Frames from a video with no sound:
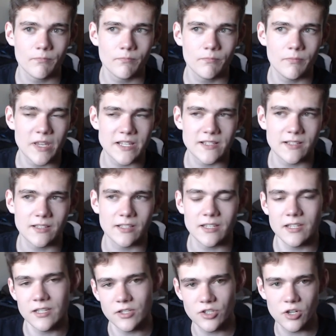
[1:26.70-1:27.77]

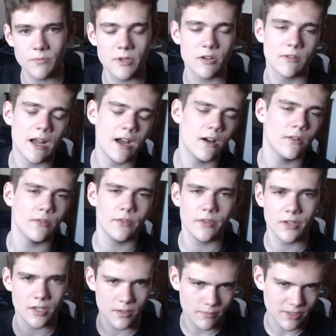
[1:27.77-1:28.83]
basically, he showed me around
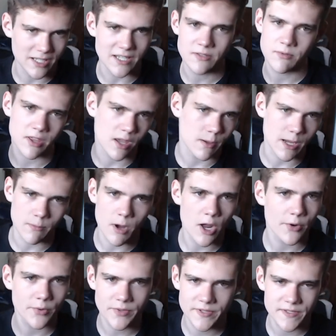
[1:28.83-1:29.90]
the place where they make
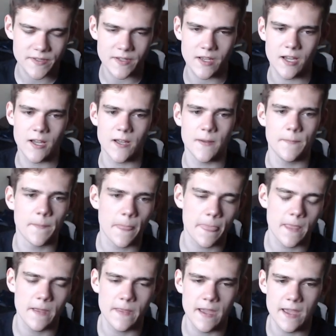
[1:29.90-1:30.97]
models,
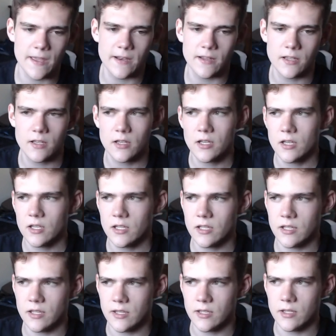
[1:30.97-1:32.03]
and then
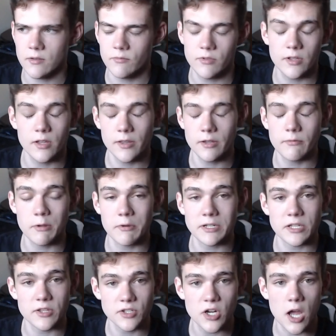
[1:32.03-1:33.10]
we went
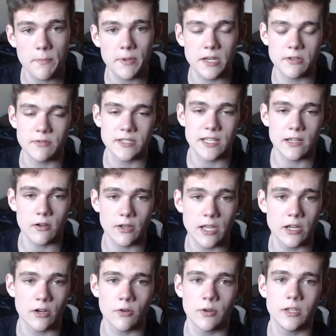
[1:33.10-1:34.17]
to the shop, and he was like, okay,
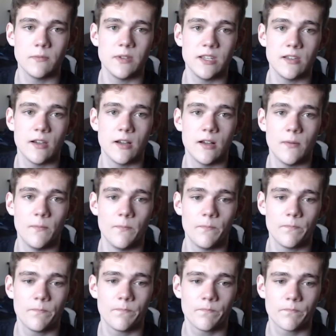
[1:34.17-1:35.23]
you're going to be,
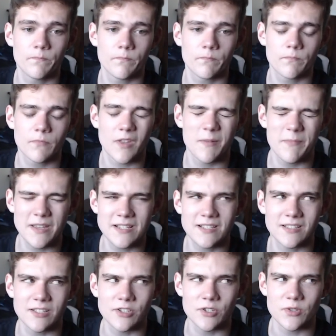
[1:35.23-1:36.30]

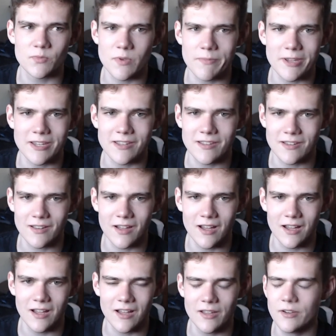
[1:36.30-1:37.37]
basically just sweeping,
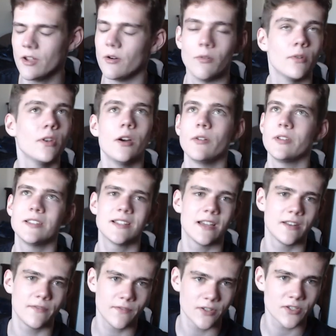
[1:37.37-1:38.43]
no, he
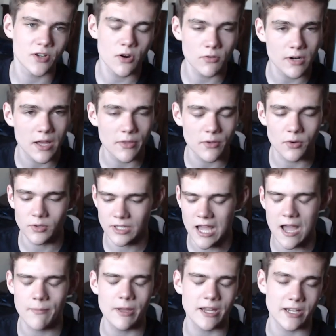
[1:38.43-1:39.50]
said, first go around the whole
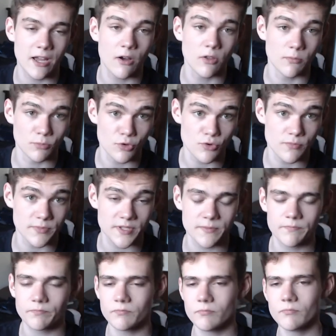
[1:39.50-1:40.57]
lab and get all the brooms
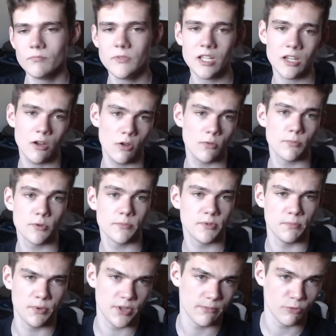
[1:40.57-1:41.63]

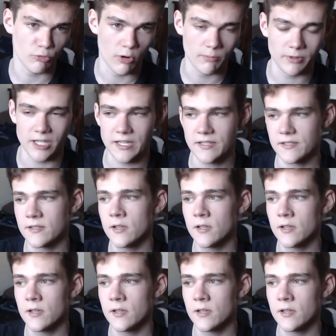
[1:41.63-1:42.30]
and put them in one place.